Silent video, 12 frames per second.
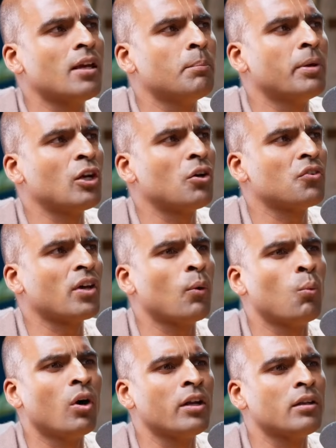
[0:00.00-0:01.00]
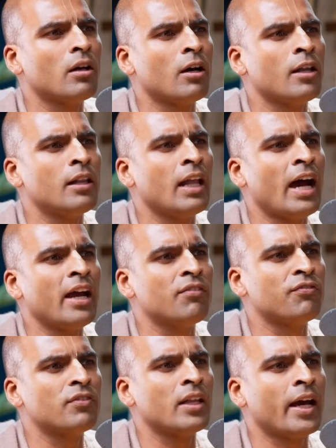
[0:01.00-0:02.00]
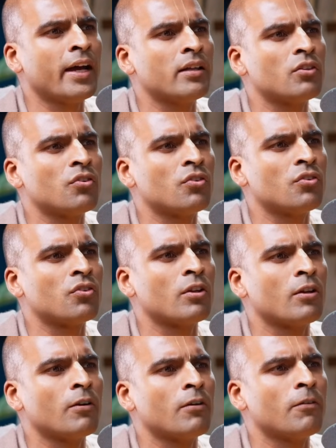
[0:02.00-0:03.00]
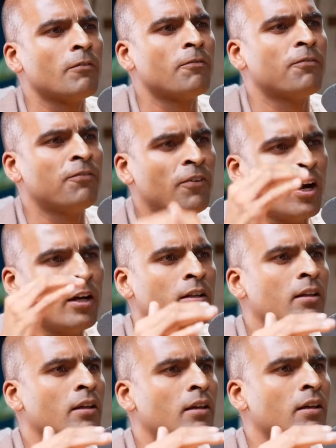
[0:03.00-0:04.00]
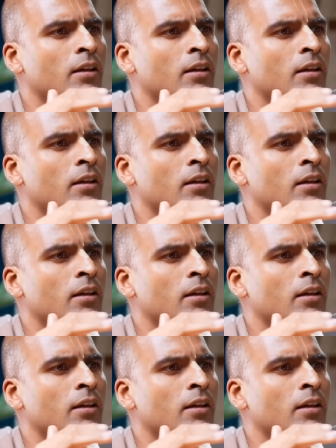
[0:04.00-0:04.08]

because I want a life that's fun,